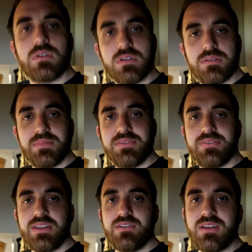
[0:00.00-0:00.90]
we're gonna be
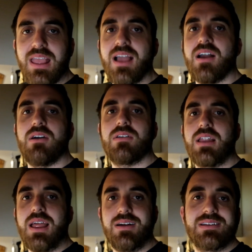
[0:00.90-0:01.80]
figuring out
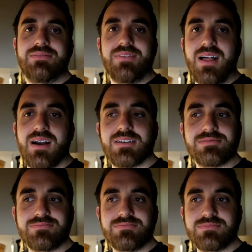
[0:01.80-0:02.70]
how to vlog
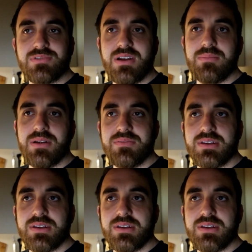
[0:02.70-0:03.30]
throughout my